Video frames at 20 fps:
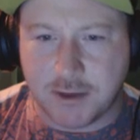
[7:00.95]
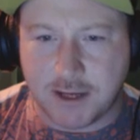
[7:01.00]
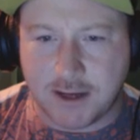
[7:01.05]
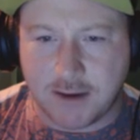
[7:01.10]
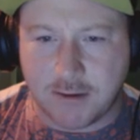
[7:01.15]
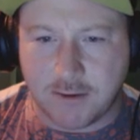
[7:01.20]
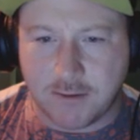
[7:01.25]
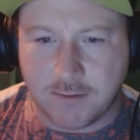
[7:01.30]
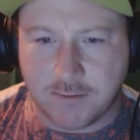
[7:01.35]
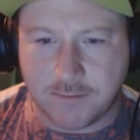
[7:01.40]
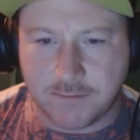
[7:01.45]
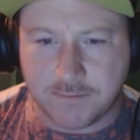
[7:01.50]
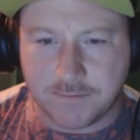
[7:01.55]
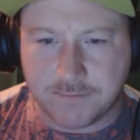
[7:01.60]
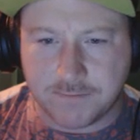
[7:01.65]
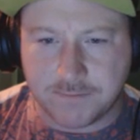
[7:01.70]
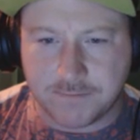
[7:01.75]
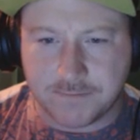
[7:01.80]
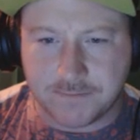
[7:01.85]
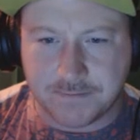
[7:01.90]
and pull it out.
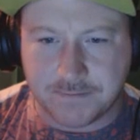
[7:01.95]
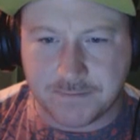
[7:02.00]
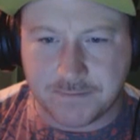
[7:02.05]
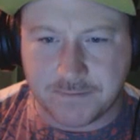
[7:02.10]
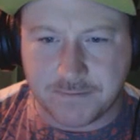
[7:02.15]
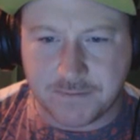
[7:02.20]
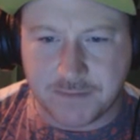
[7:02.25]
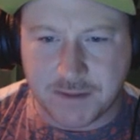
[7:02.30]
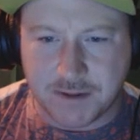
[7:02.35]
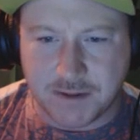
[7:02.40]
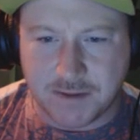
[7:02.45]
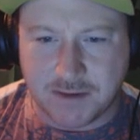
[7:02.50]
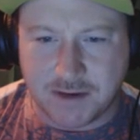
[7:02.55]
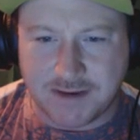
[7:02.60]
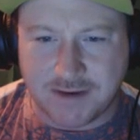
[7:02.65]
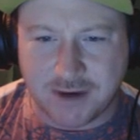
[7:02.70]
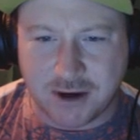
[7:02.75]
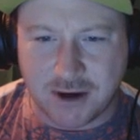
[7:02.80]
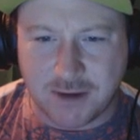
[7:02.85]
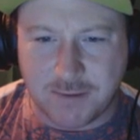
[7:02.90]

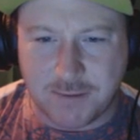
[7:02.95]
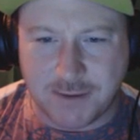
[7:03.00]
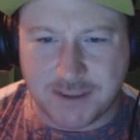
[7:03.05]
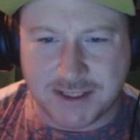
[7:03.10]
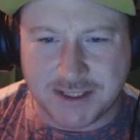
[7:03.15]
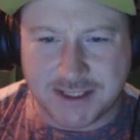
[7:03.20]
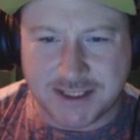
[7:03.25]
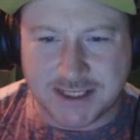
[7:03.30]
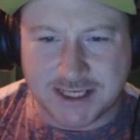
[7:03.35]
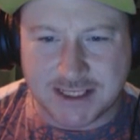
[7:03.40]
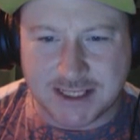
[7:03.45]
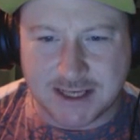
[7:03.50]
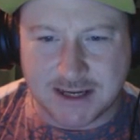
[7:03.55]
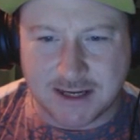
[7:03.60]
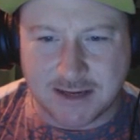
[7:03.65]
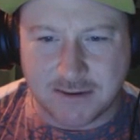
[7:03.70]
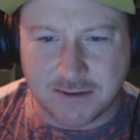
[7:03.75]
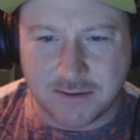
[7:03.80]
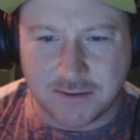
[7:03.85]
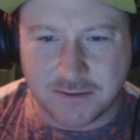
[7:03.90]
Why have I got to pull the
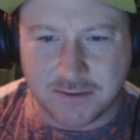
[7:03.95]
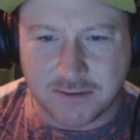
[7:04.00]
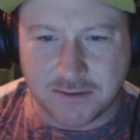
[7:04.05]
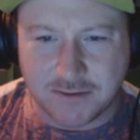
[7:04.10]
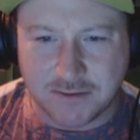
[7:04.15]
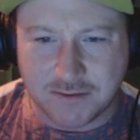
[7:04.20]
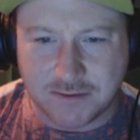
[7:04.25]
intestine out?